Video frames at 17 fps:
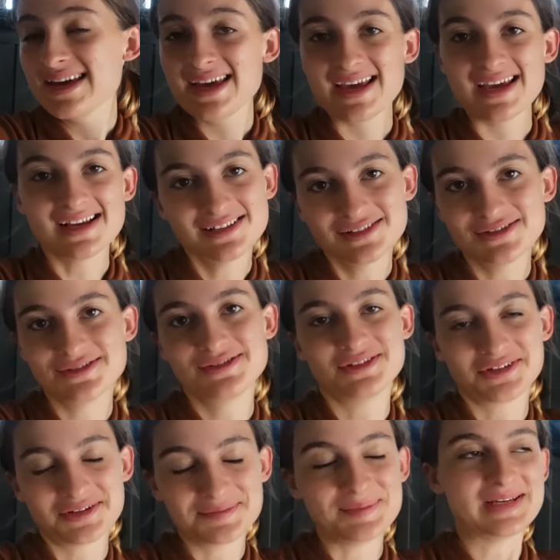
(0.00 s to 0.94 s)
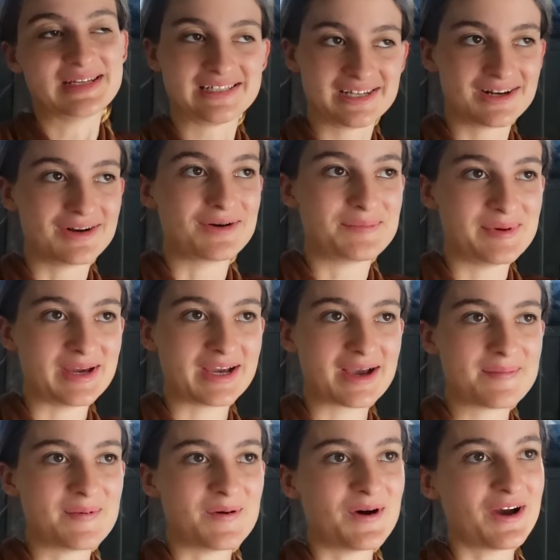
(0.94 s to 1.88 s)
He is used to competing a lot
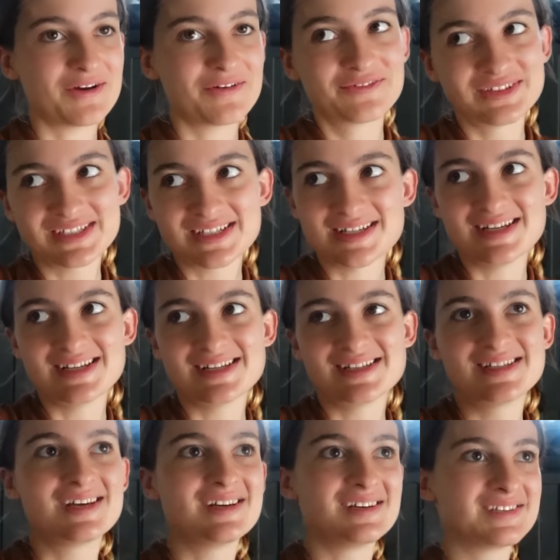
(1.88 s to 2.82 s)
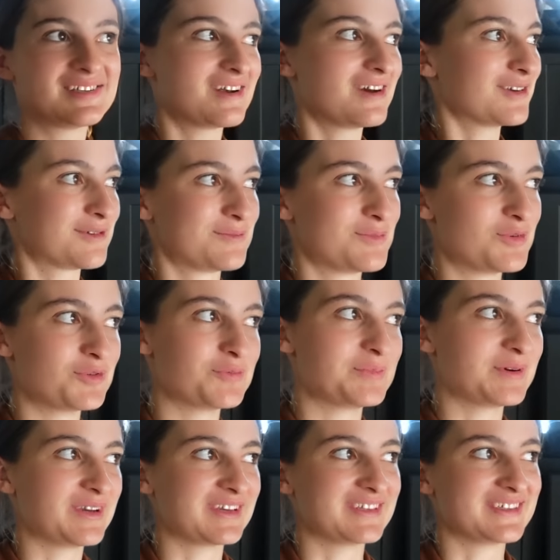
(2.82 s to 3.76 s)
bigger, but I obviously needed to start small
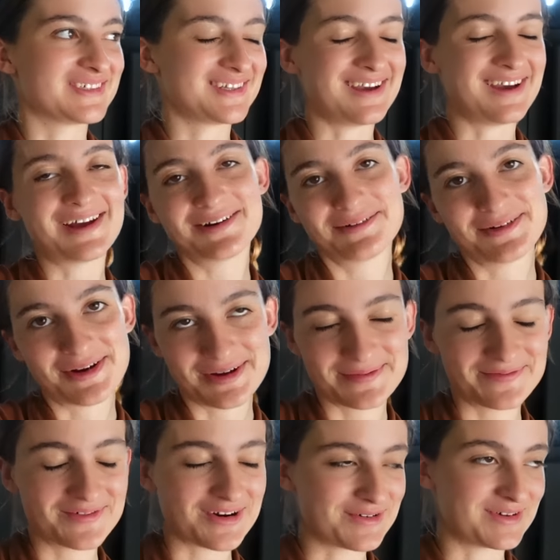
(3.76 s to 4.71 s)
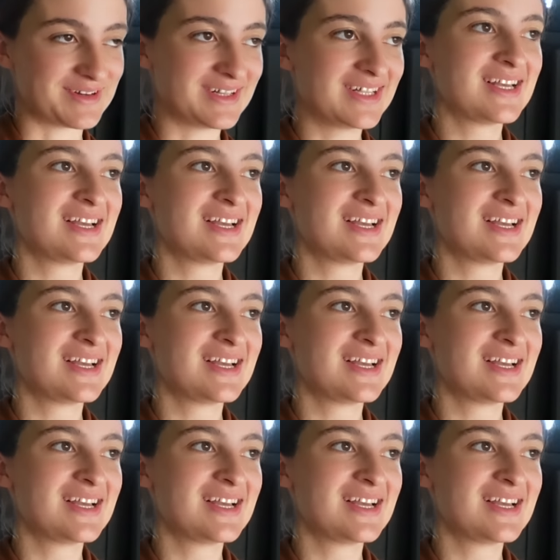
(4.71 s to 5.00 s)
because I don't know him very well.